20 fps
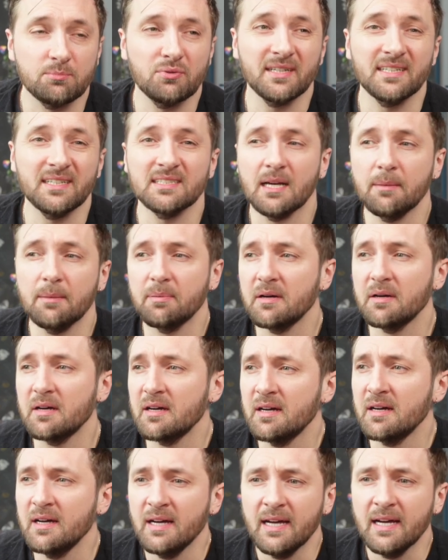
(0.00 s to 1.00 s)
up
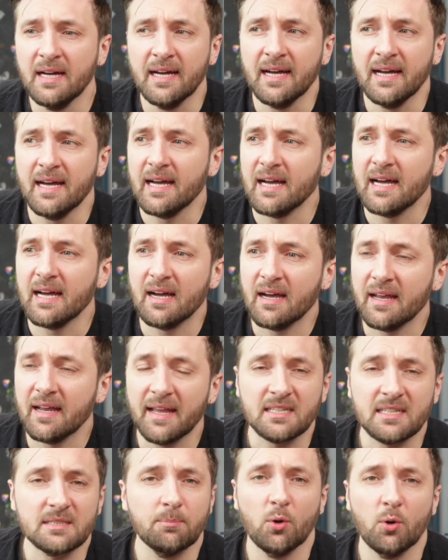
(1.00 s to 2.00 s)
an
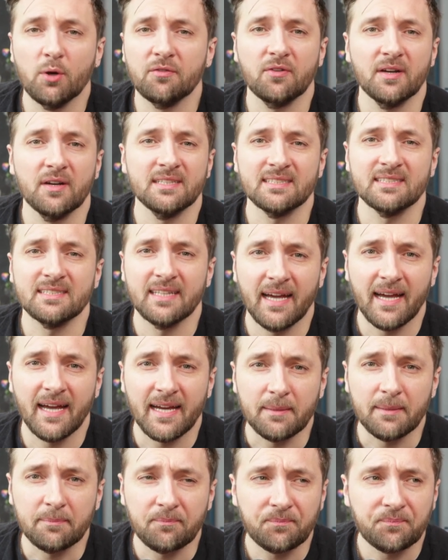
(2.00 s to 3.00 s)
ex-boyfriend's
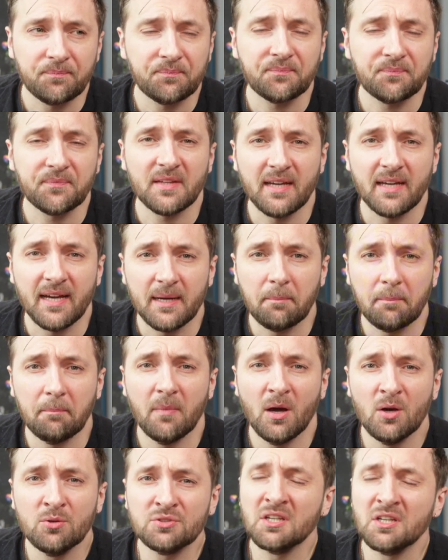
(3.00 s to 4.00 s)
name. Okay,
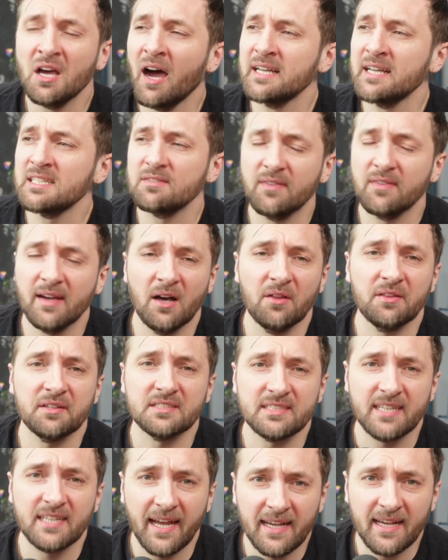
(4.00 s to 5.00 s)
most guys fail this
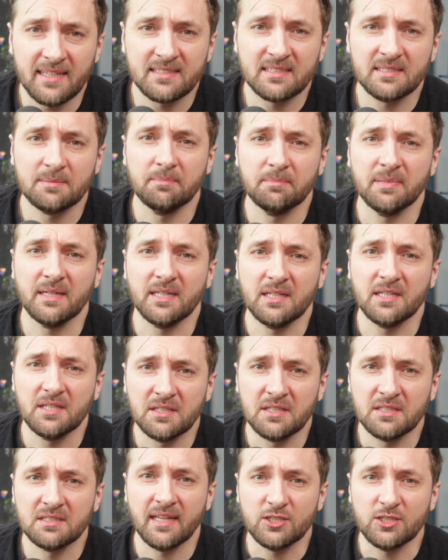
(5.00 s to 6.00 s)
test because
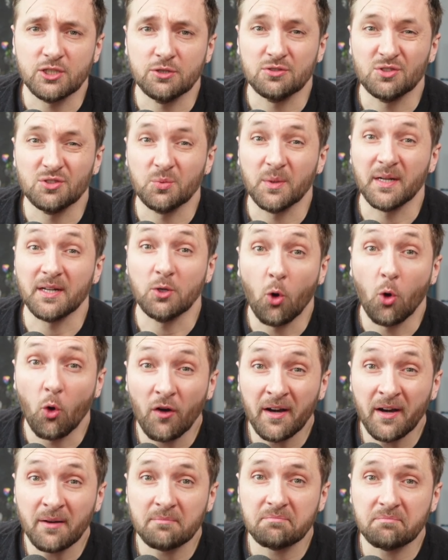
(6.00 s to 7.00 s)
they choose to ignore
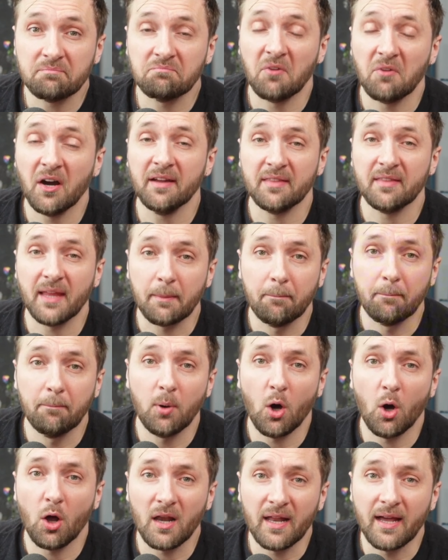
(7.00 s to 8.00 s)
it, right? They
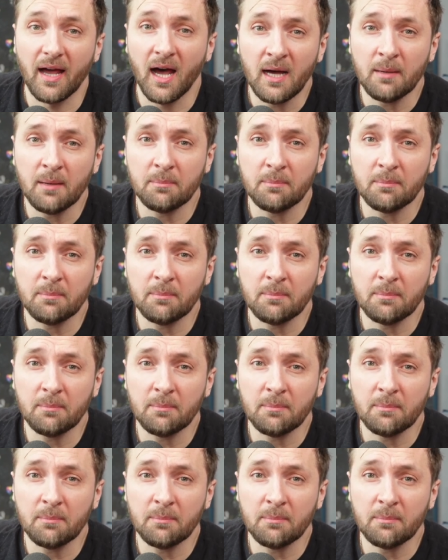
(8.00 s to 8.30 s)
bottle it up,